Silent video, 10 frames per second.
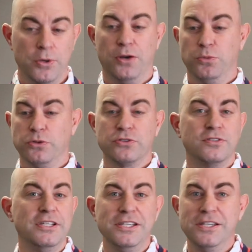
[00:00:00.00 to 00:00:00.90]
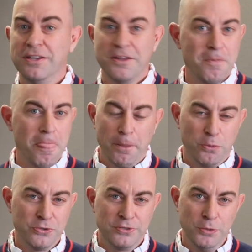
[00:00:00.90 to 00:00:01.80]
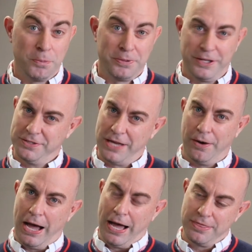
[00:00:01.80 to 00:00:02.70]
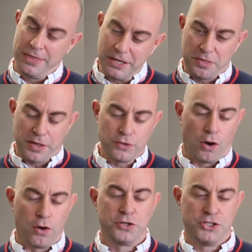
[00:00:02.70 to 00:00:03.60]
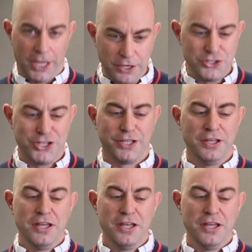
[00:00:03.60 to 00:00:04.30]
it. We'll see what plays out. I think things are changing.